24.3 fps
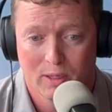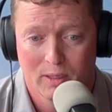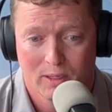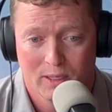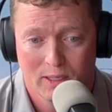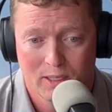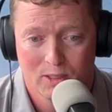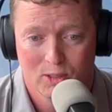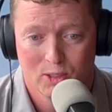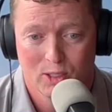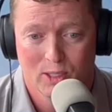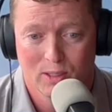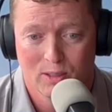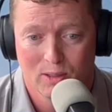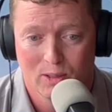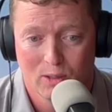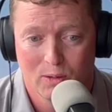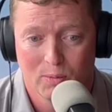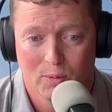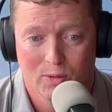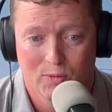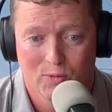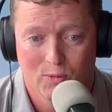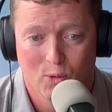inching a
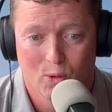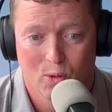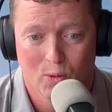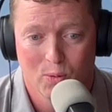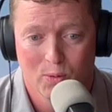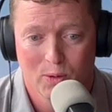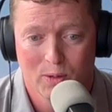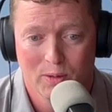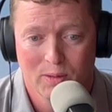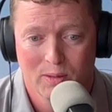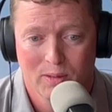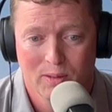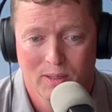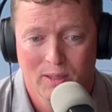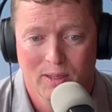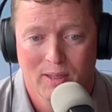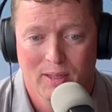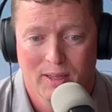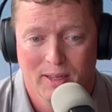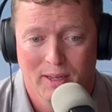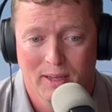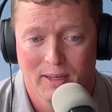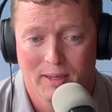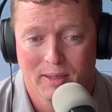little bit forward,
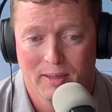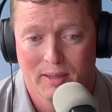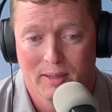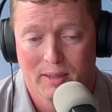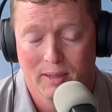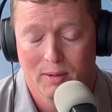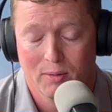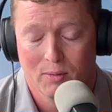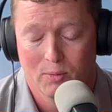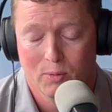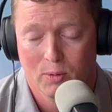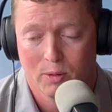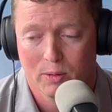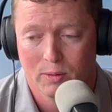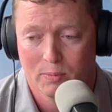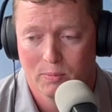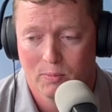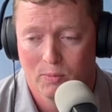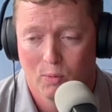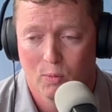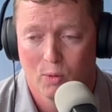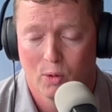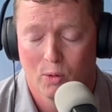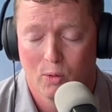and
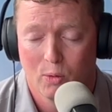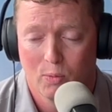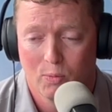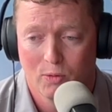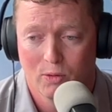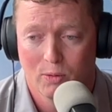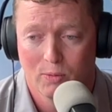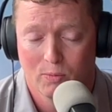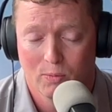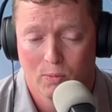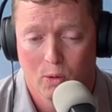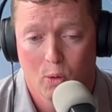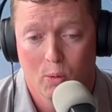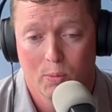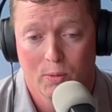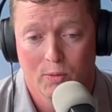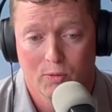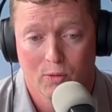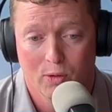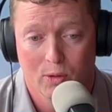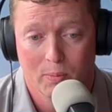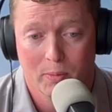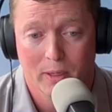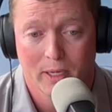we're hoping
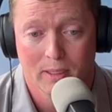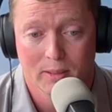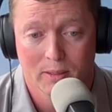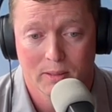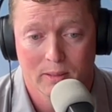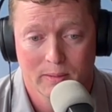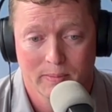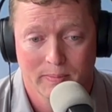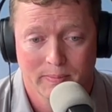for the best.